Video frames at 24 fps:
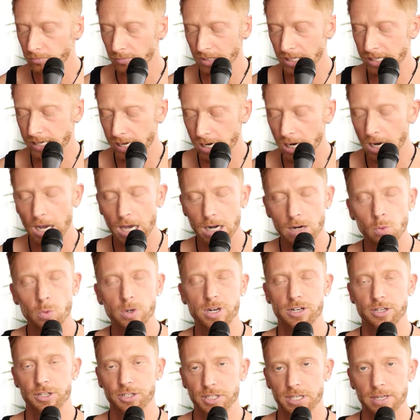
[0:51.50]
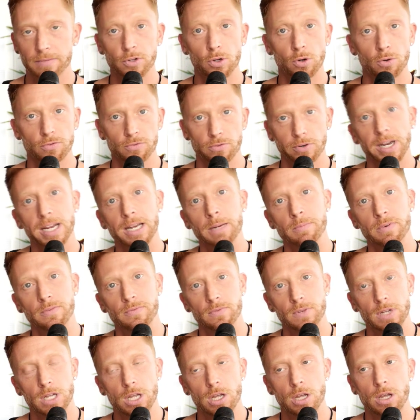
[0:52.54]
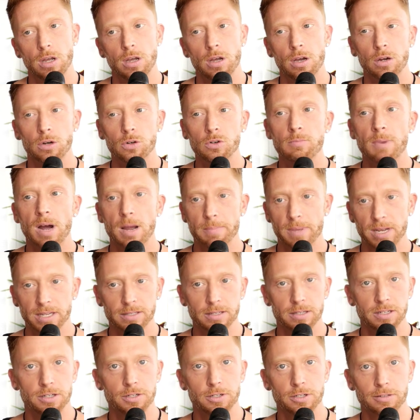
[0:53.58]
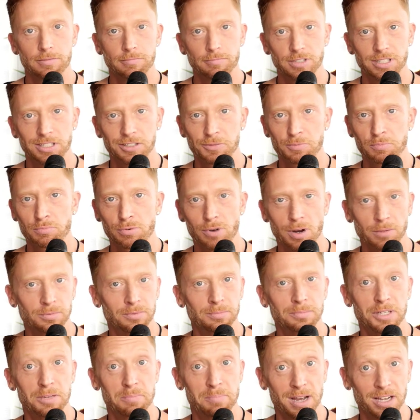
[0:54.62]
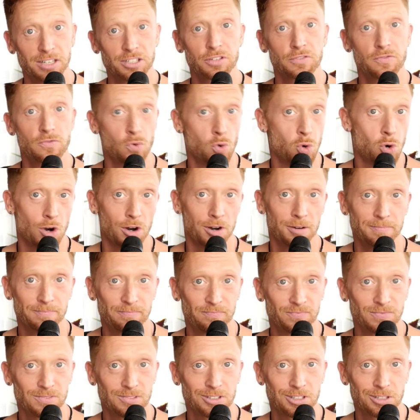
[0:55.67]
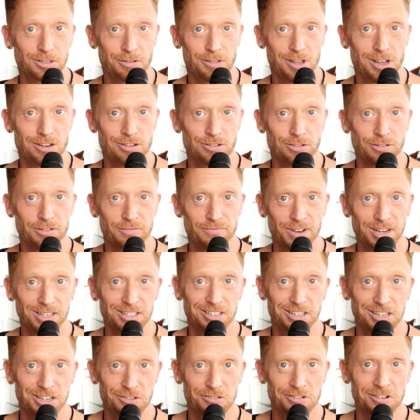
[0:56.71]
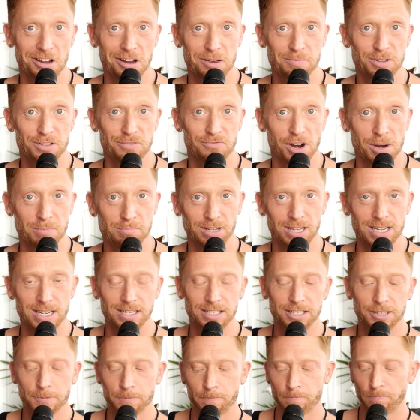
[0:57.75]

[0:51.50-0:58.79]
And I kind of want to just give you a frame of who my message is probably best for so that you're investing your time in the right place.